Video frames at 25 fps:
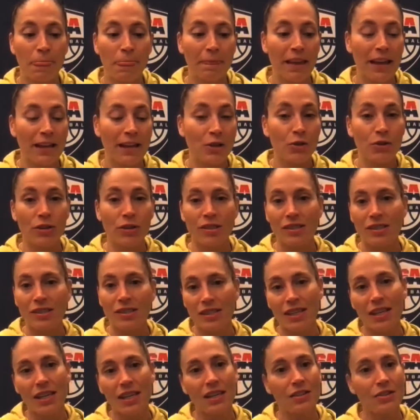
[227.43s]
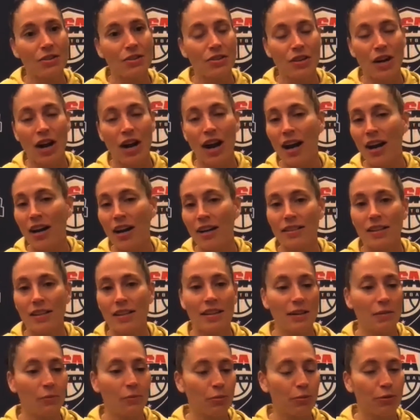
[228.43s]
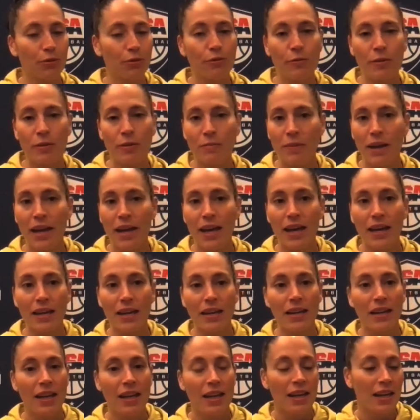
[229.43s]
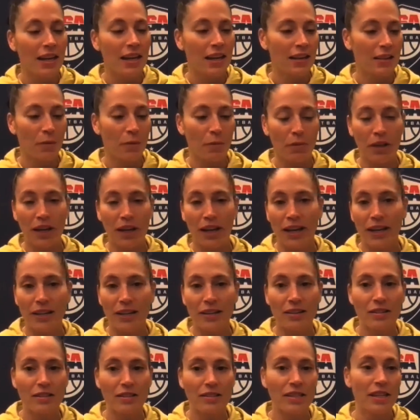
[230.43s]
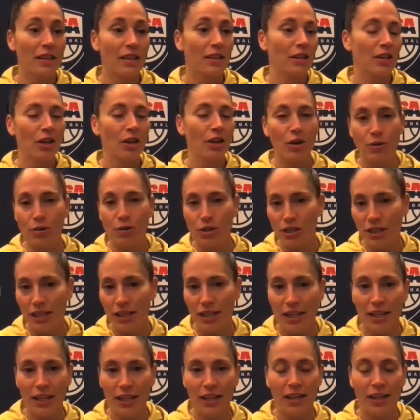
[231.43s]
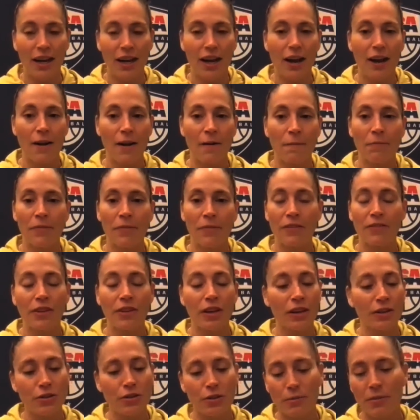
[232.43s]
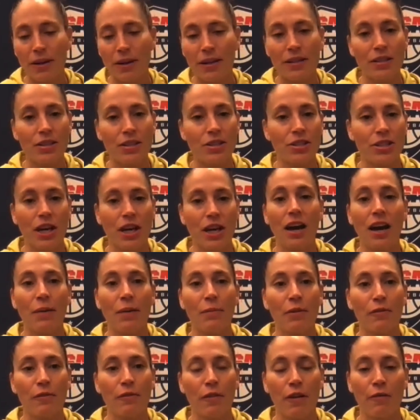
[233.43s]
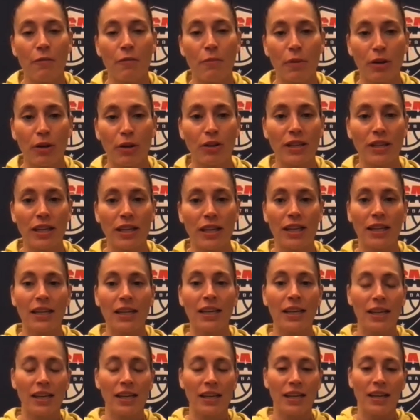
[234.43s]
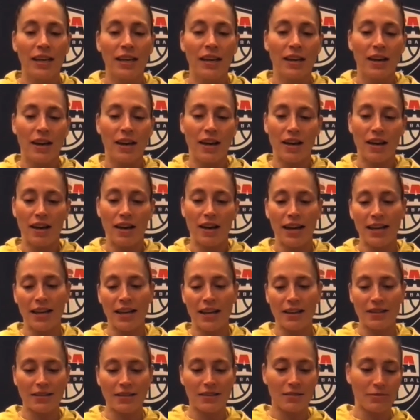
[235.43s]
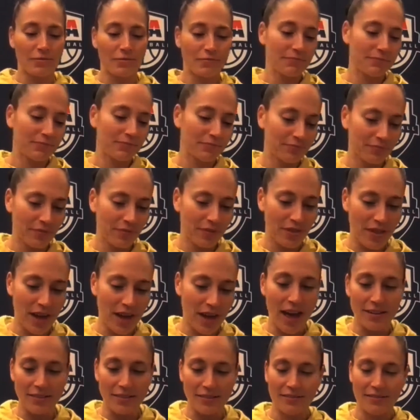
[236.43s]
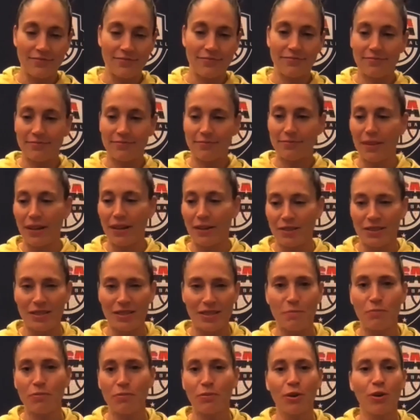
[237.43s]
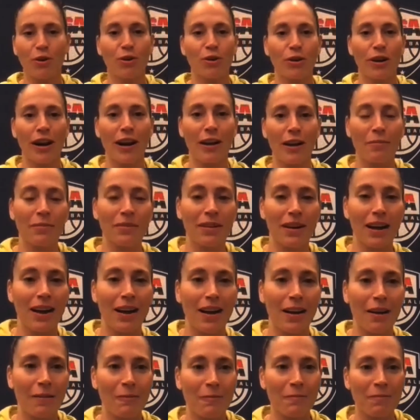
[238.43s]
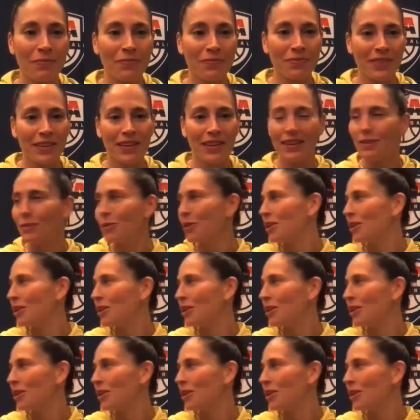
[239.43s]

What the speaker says: And you can see the strides and the improvement made in the players, in the coaching. They've done a tremendous job of building, I guess, that, I was gonna say program. What do